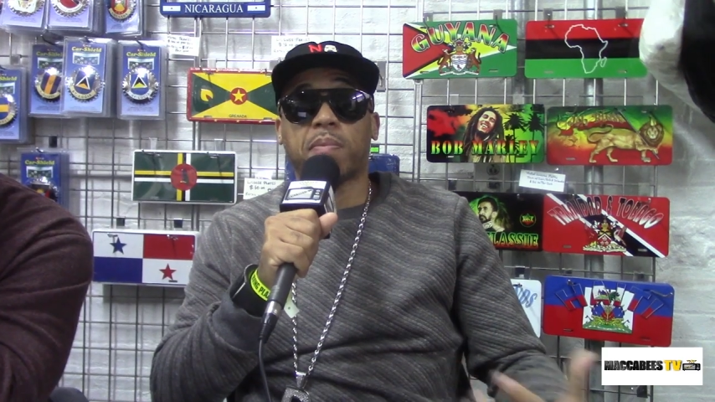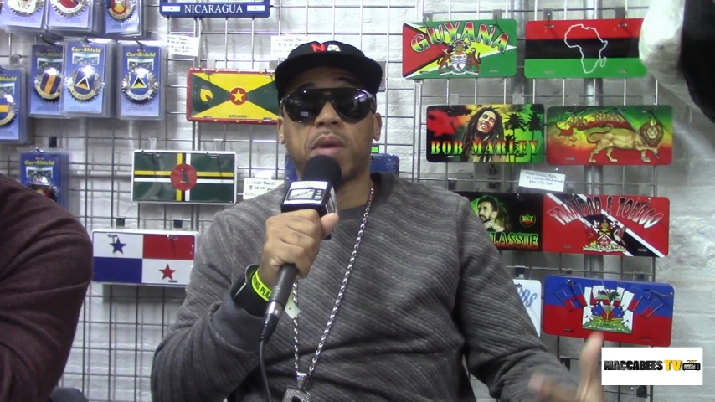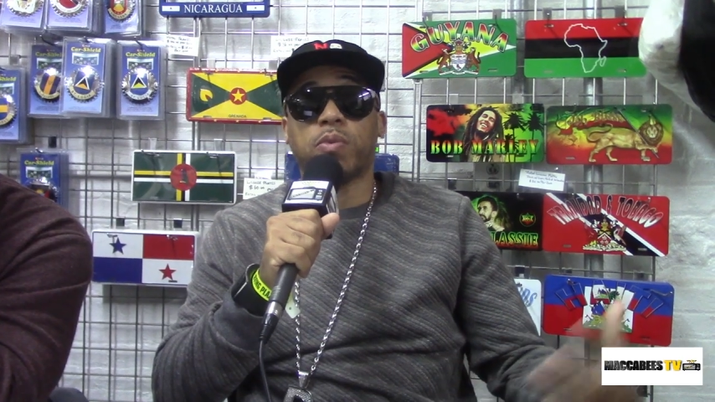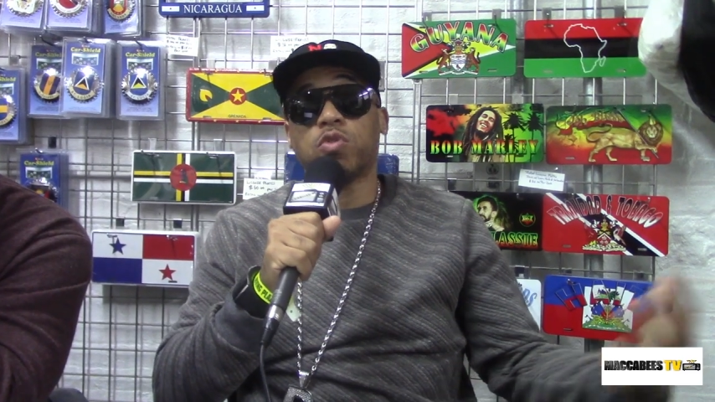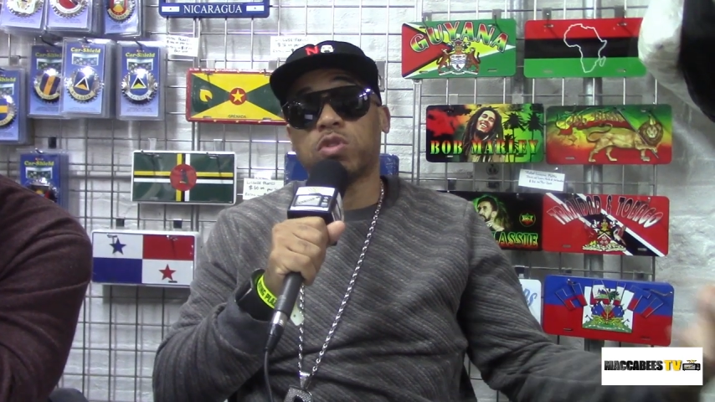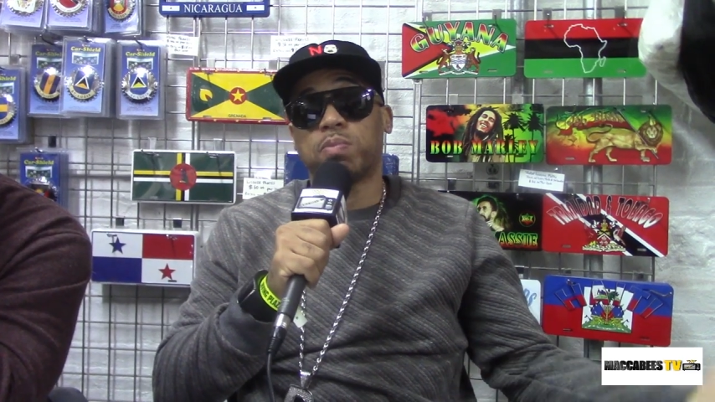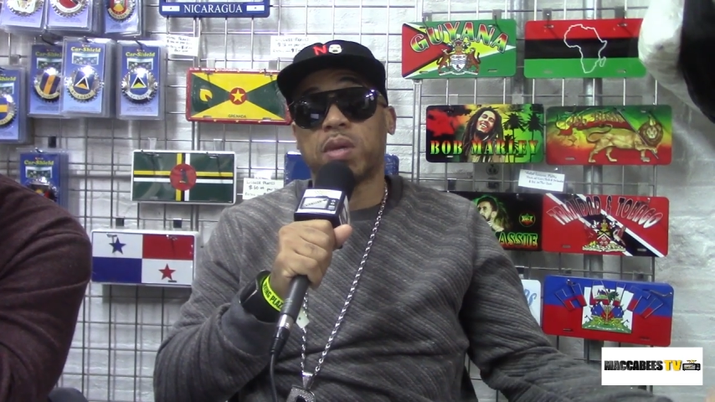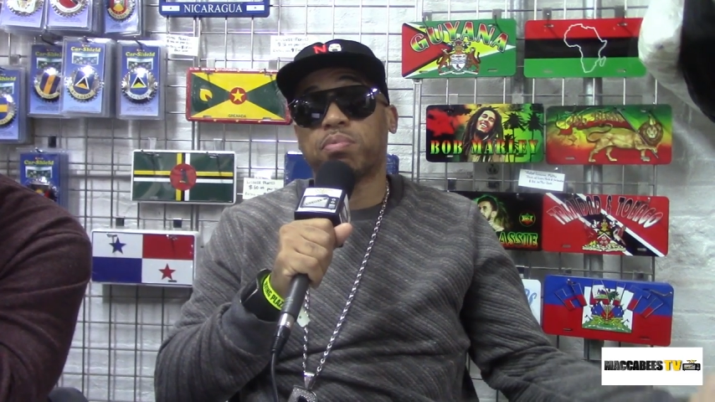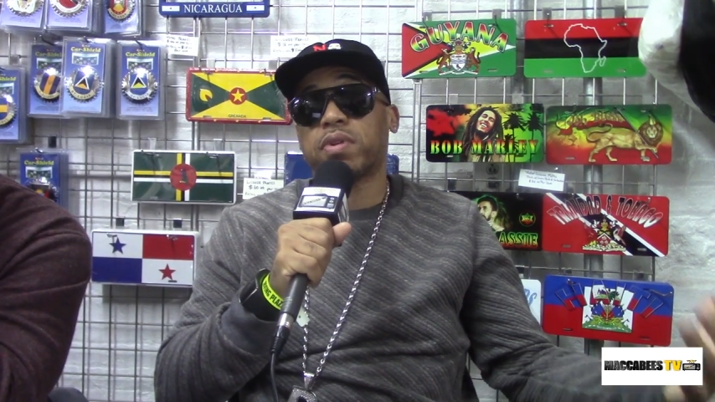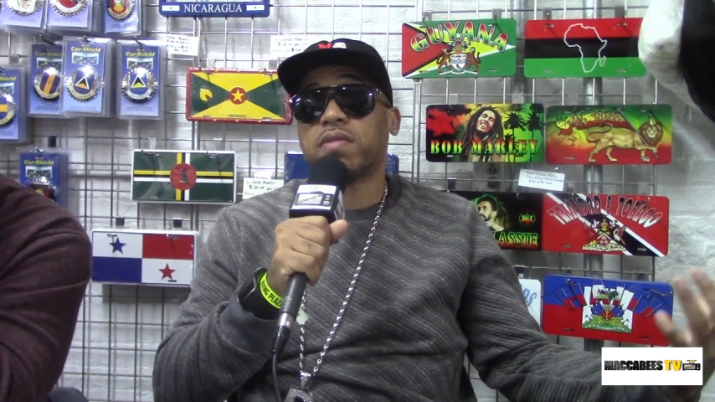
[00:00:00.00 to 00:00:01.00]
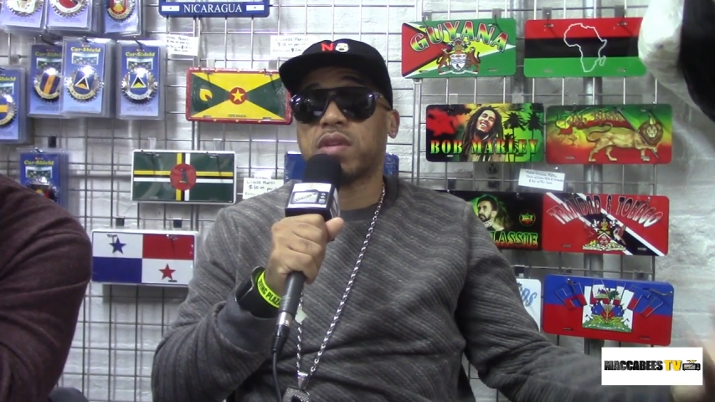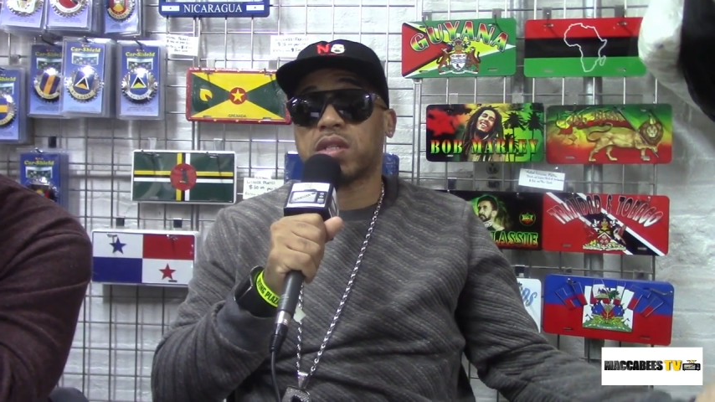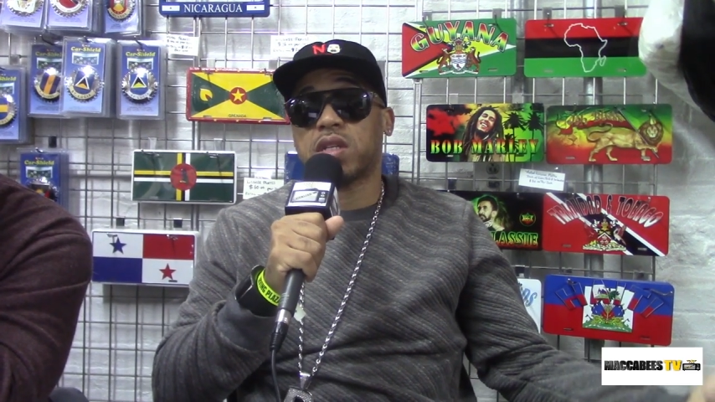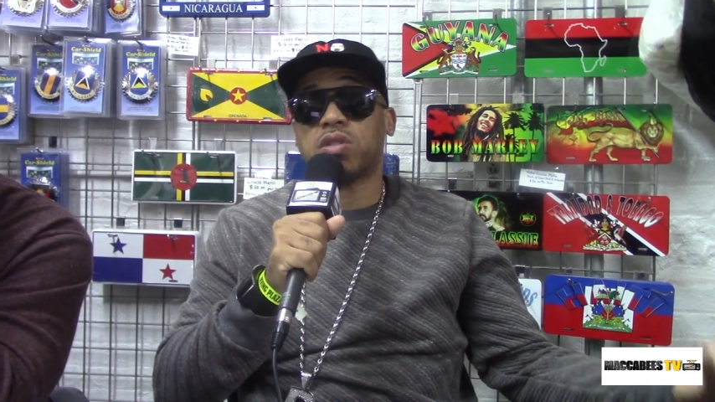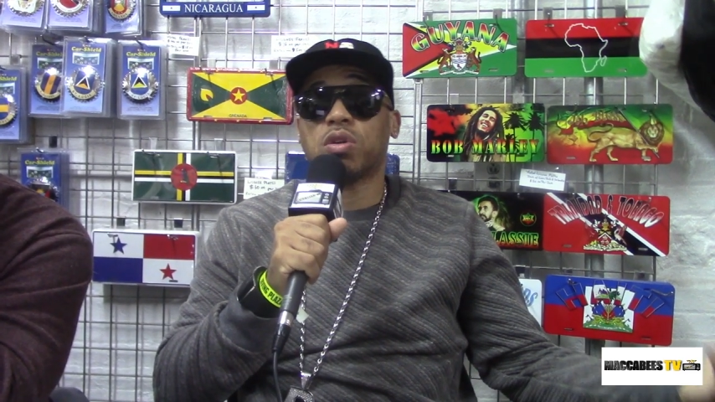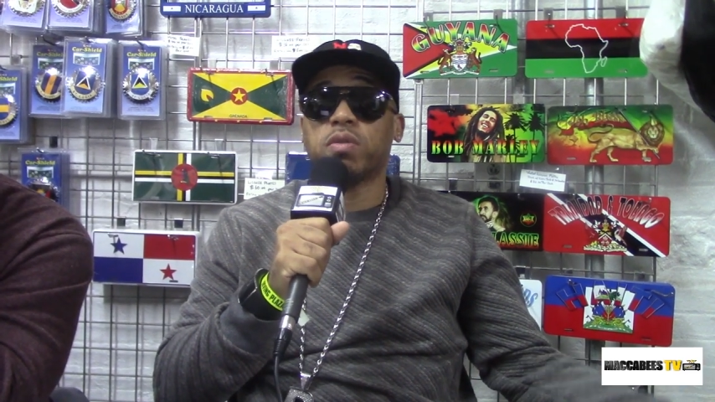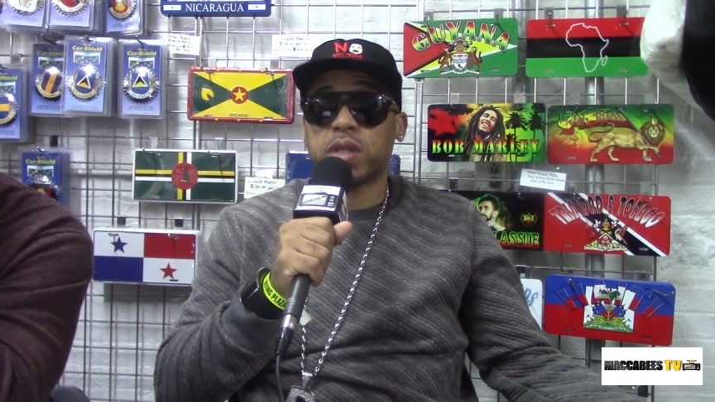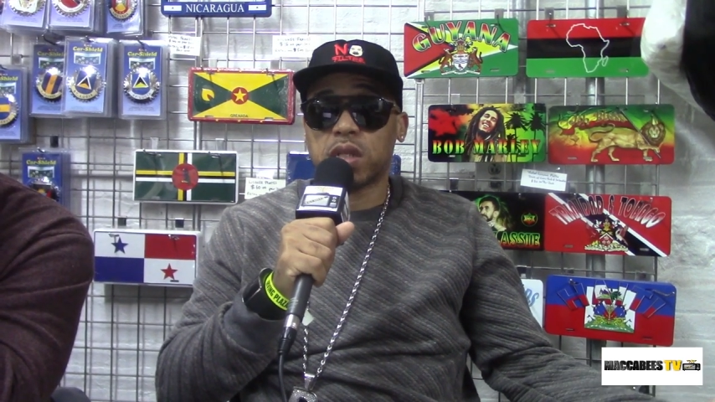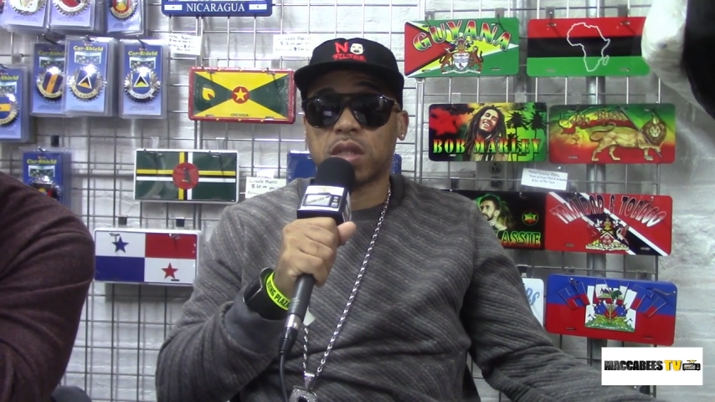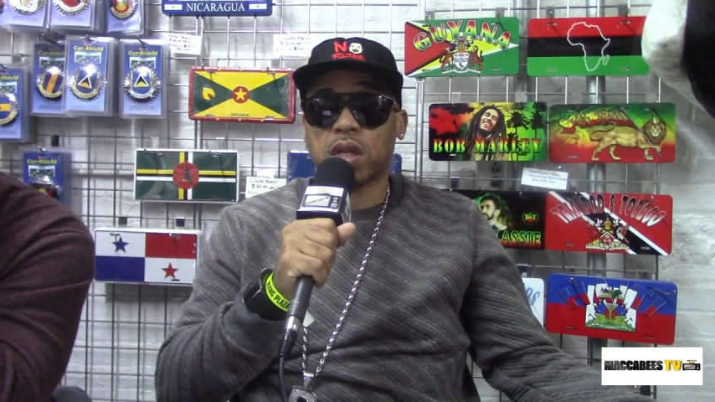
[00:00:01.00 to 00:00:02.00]
about people who's been previously
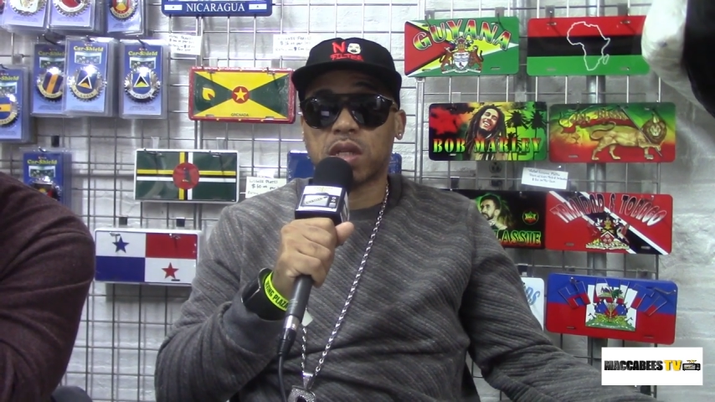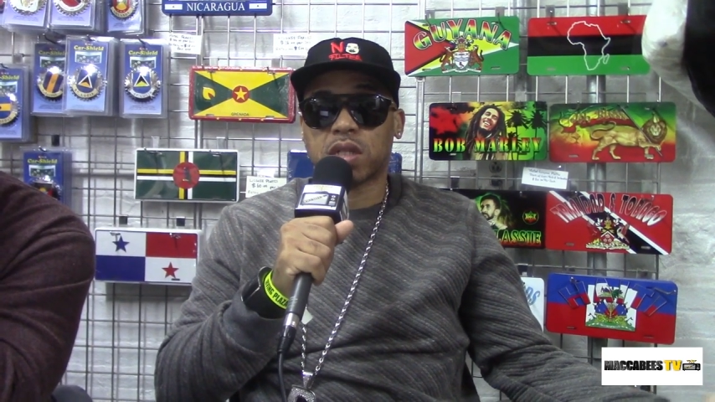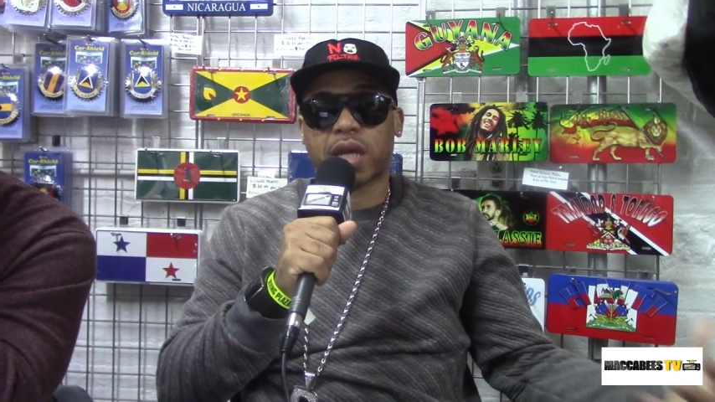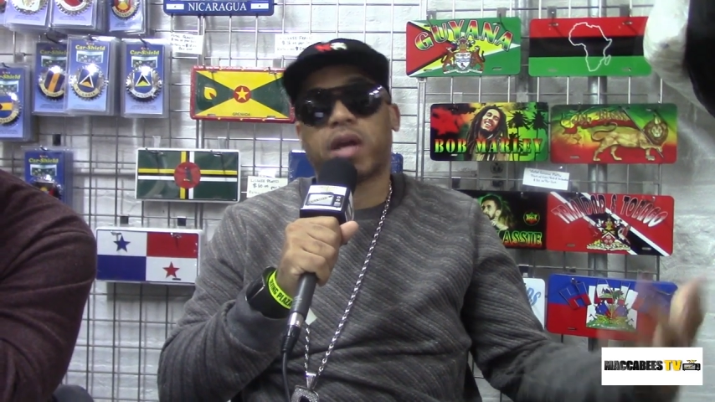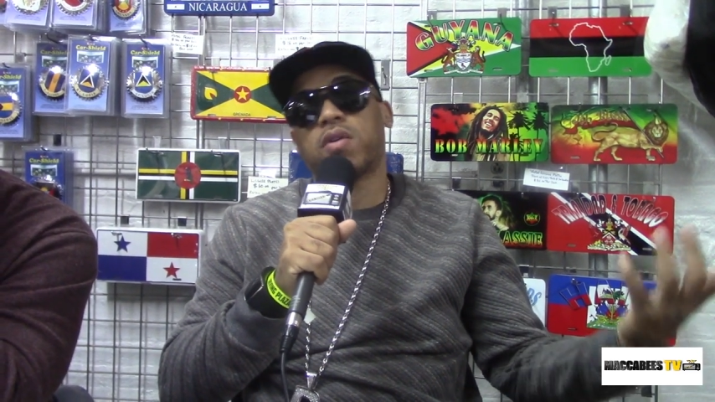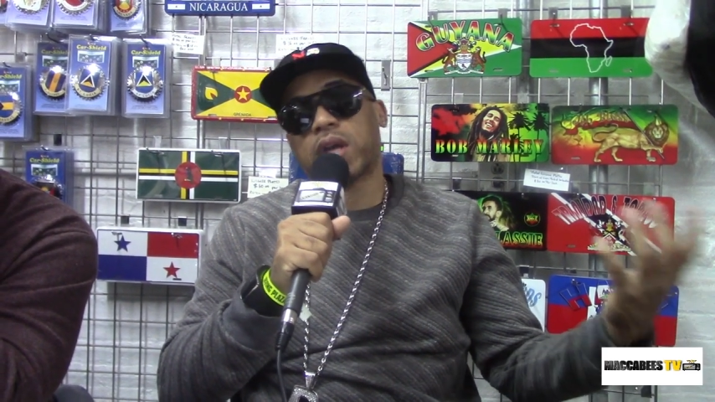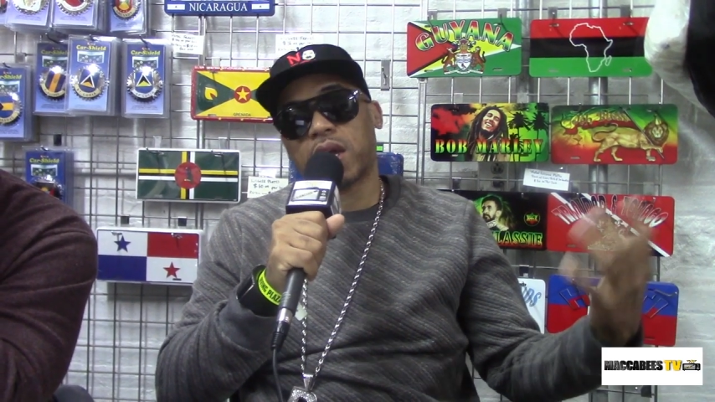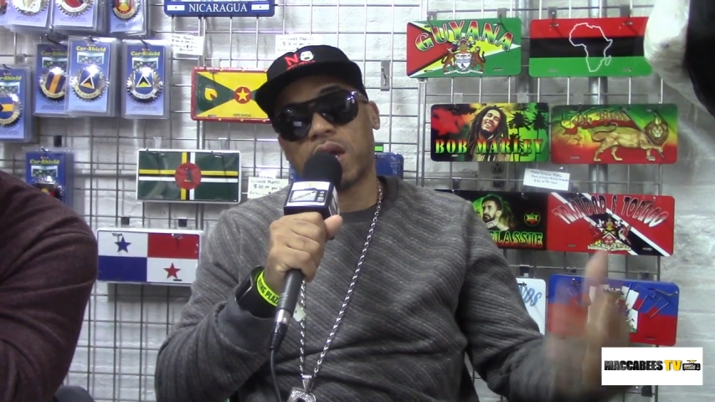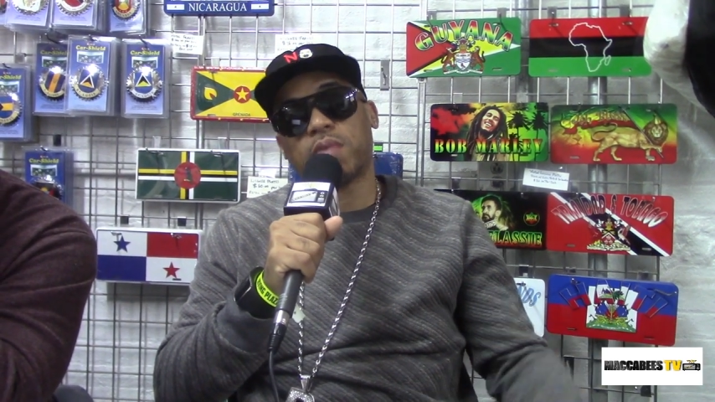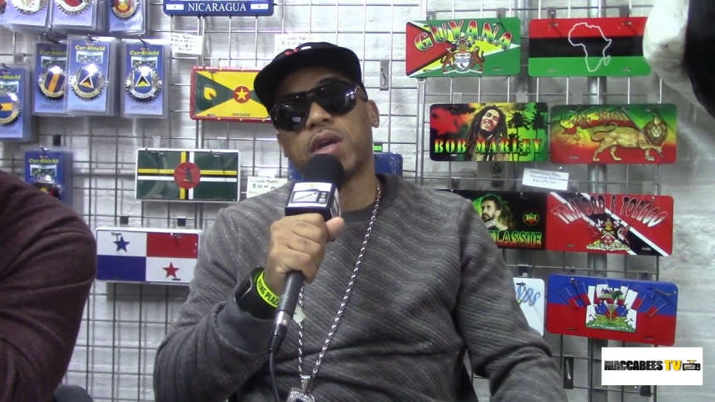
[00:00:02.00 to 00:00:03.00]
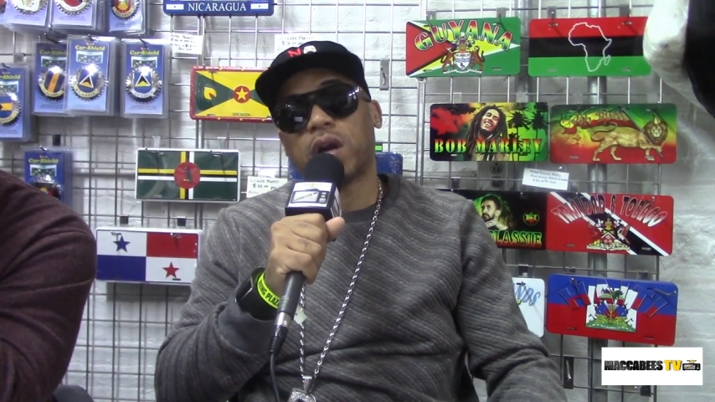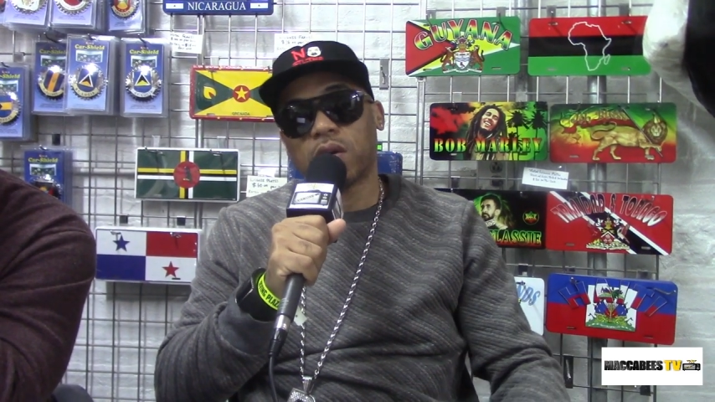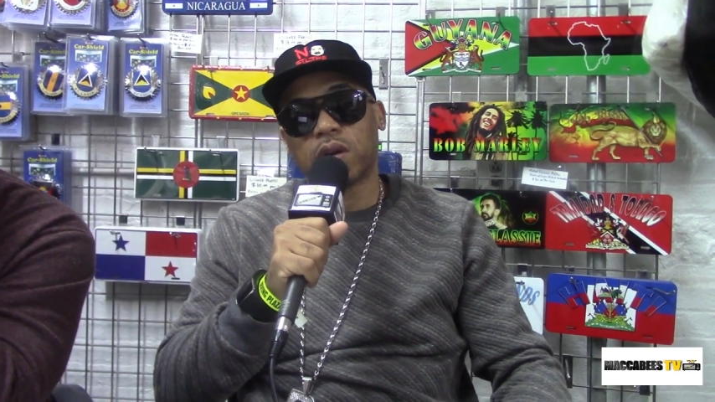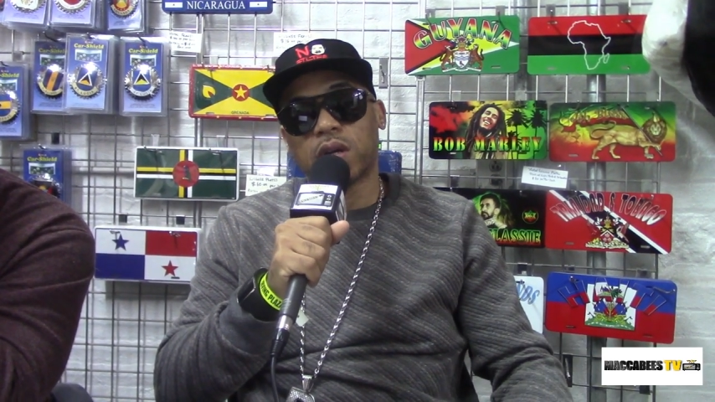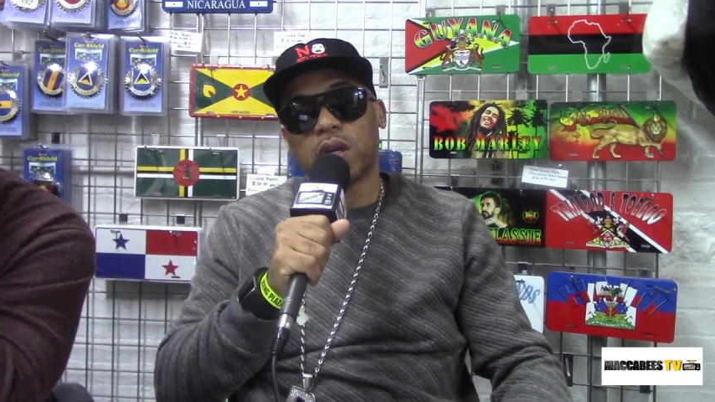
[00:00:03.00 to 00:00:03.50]
doing these things it's like okay here we go